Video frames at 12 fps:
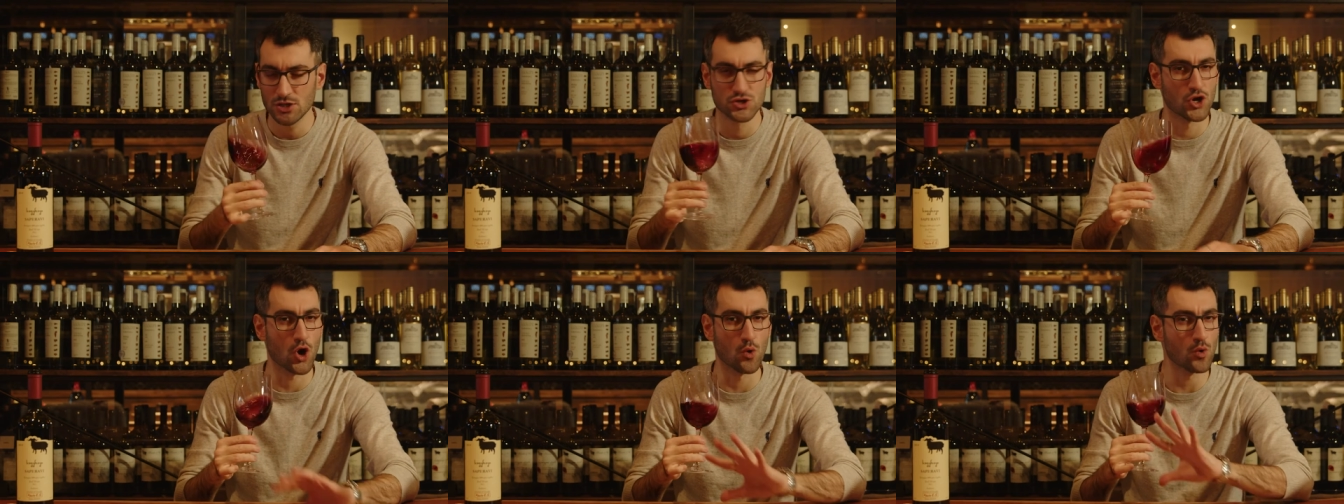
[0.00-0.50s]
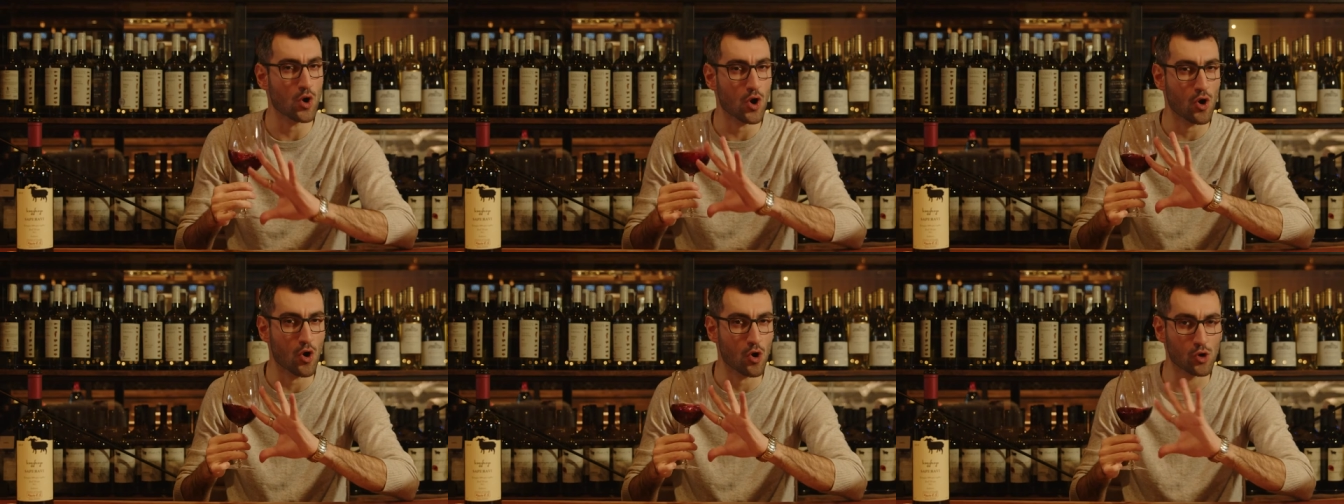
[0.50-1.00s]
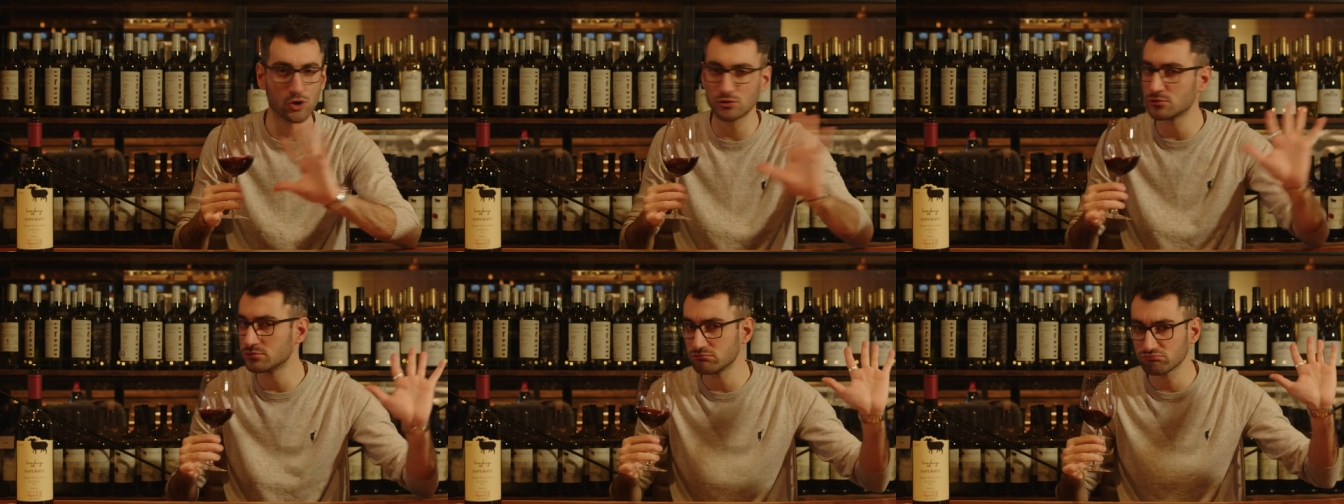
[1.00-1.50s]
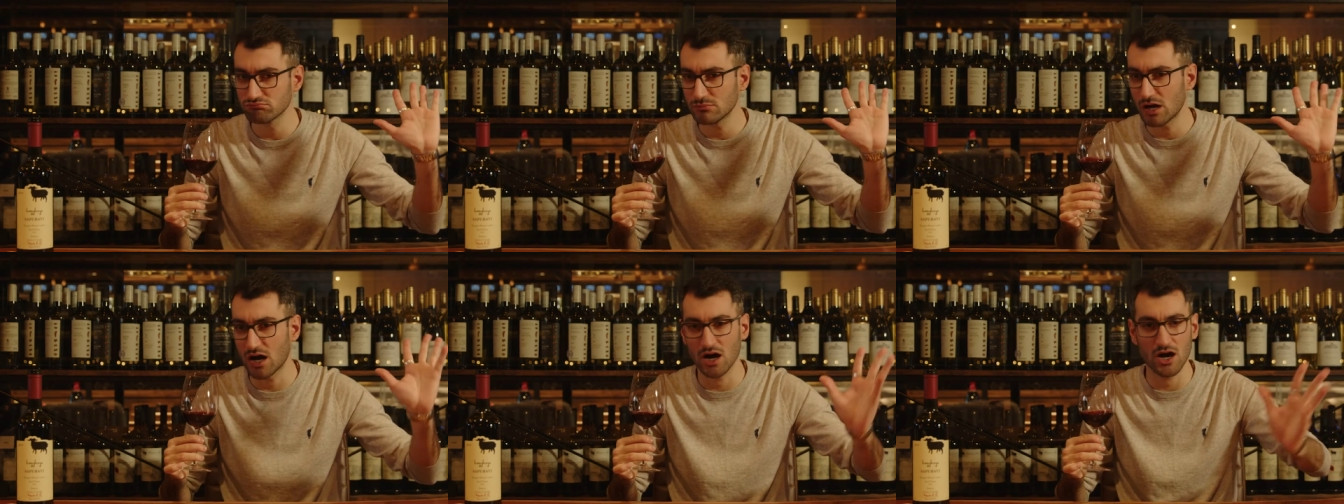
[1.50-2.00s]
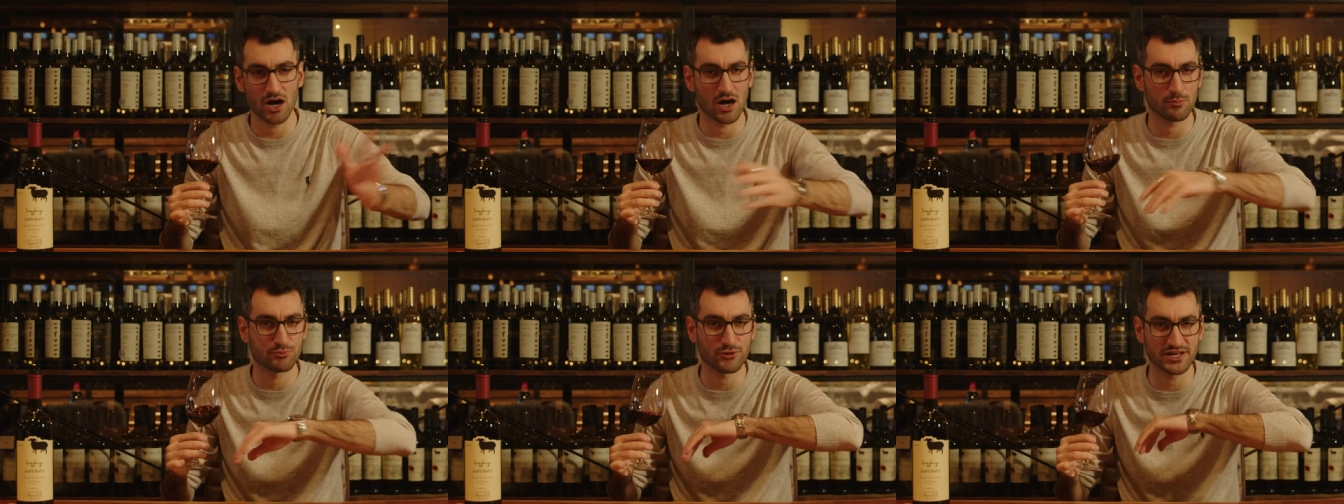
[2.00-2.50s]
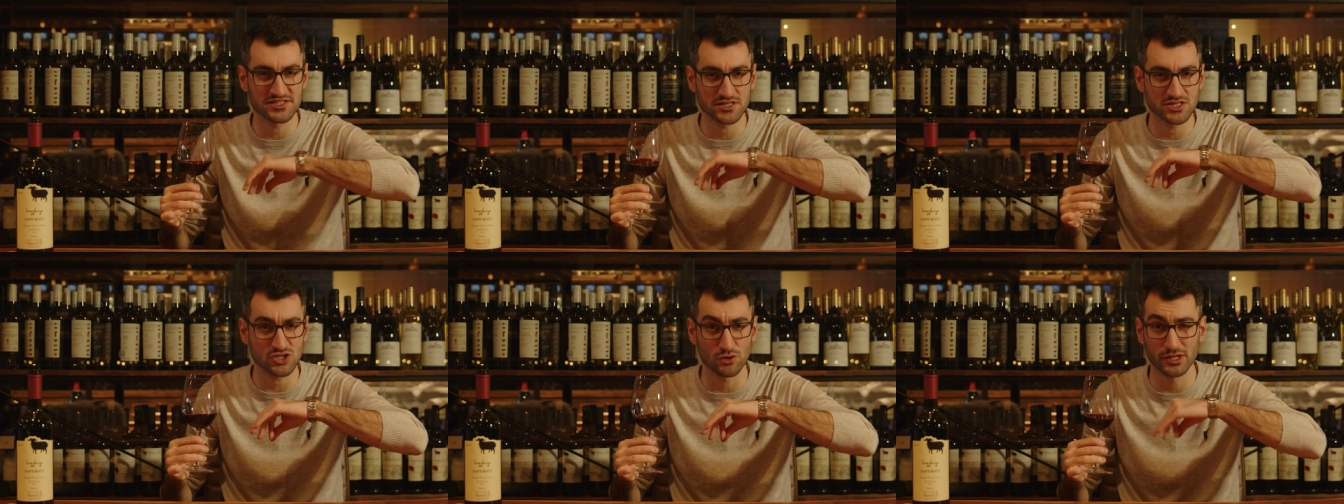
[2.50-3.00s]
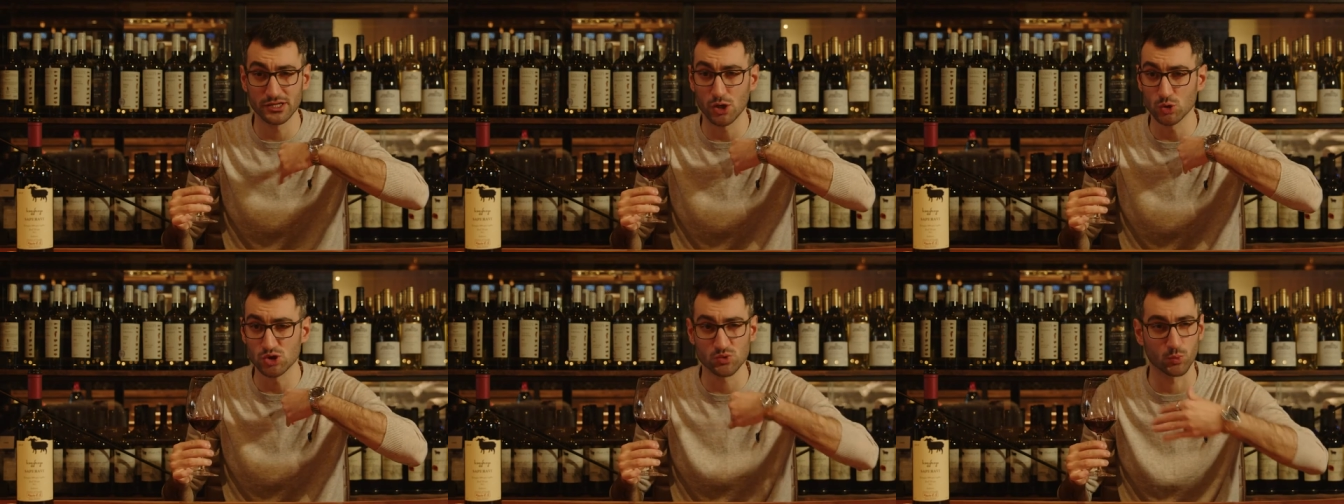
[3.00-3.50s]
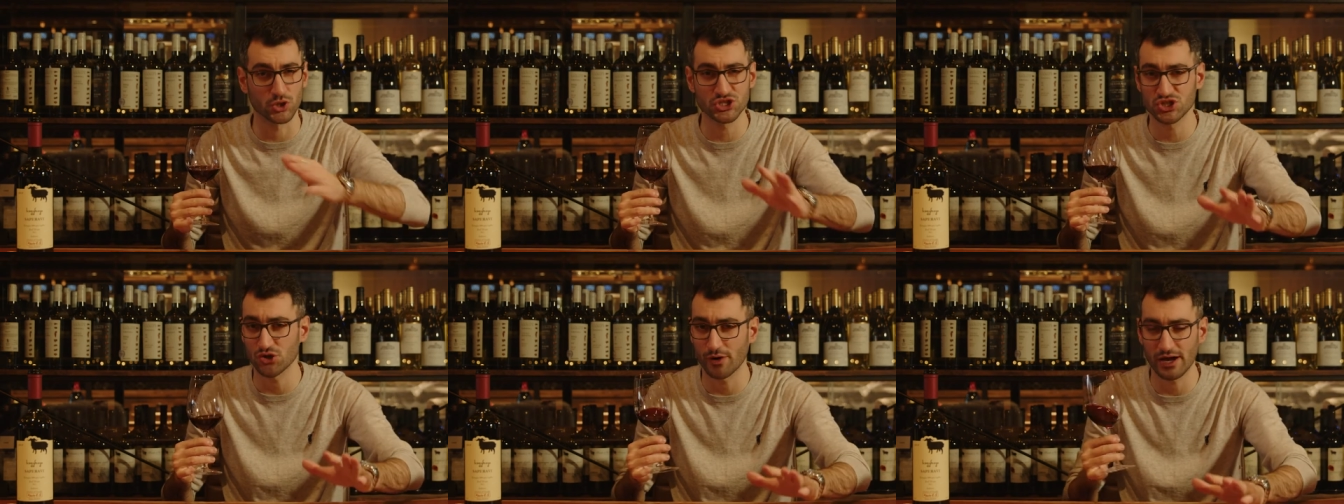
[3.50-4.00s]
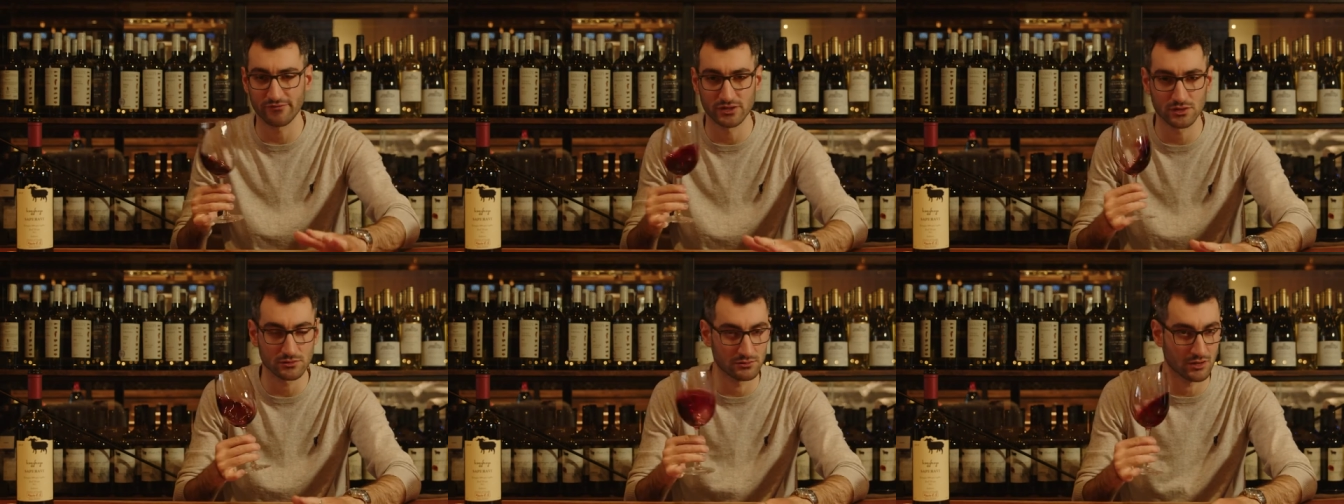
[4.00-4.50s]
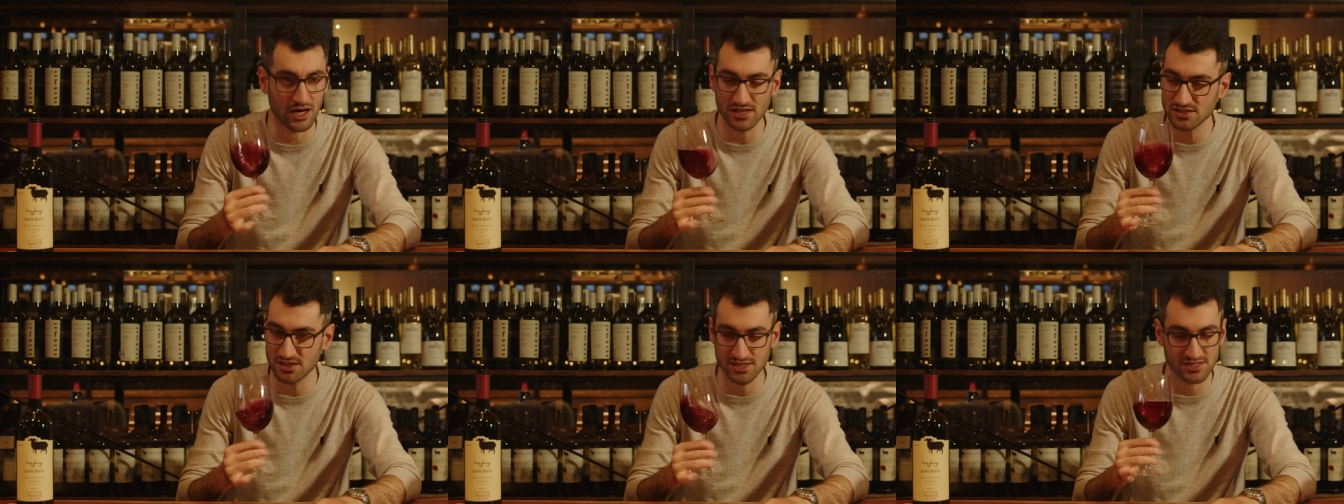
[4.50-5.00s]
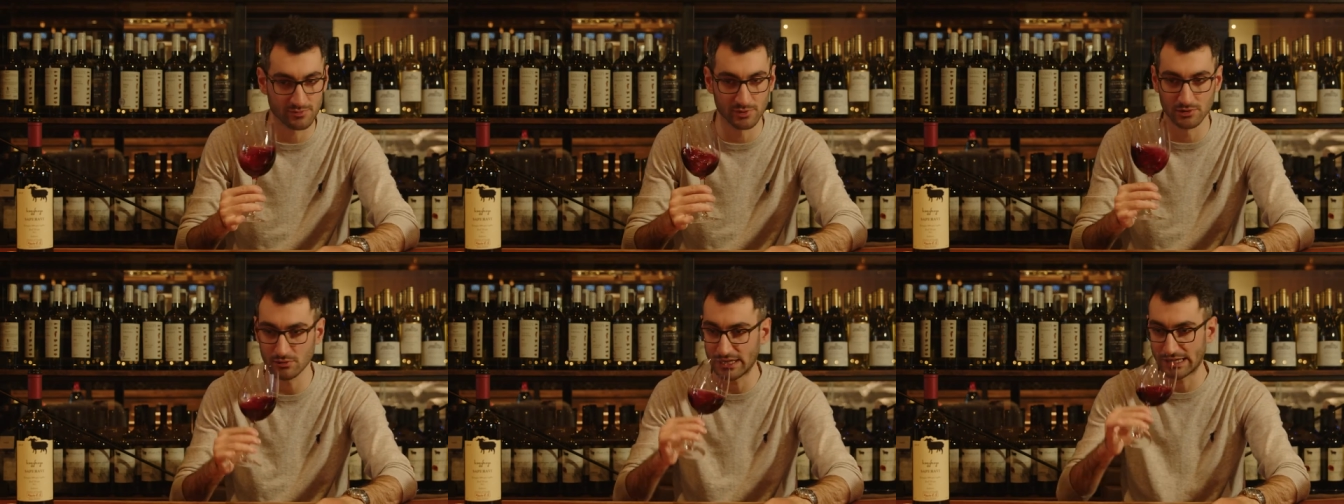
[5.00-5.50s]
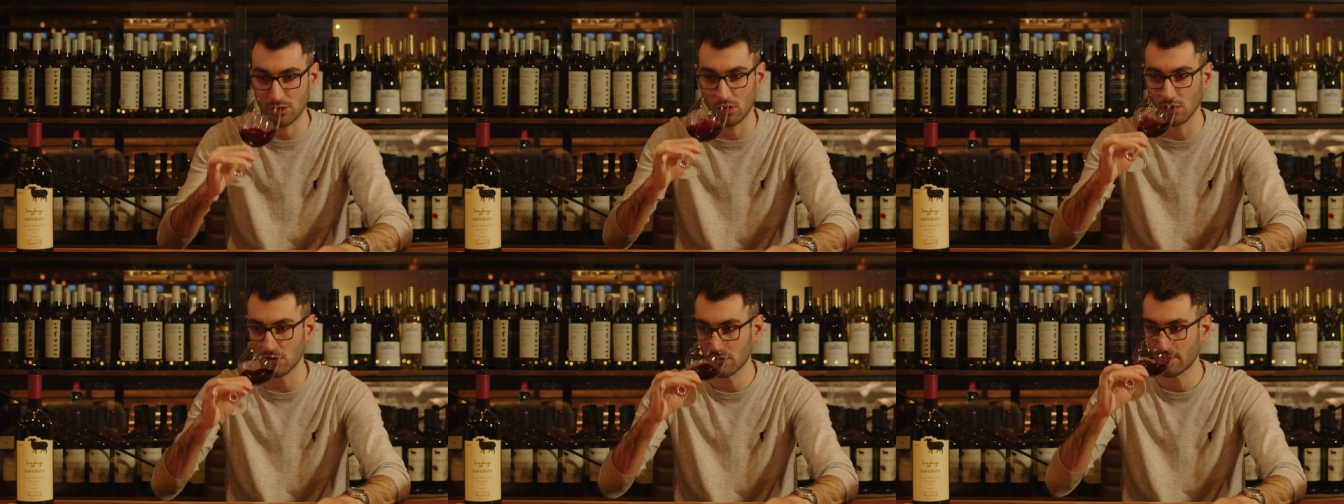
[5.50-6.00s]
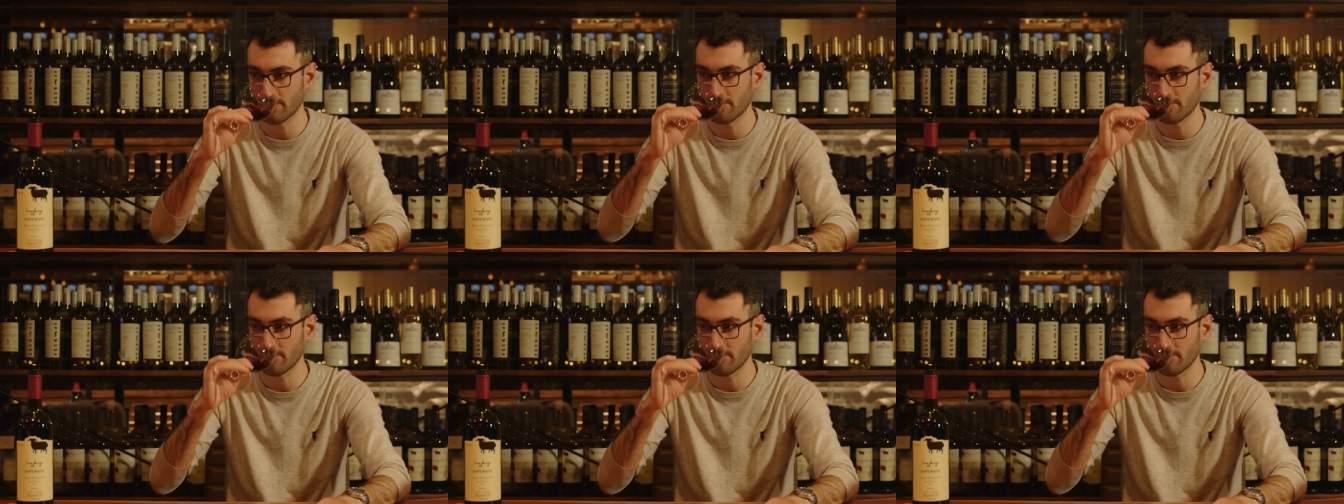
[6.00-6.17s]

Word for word: No oak uh, eh, presence on the nose whatsoever, not sensible at all.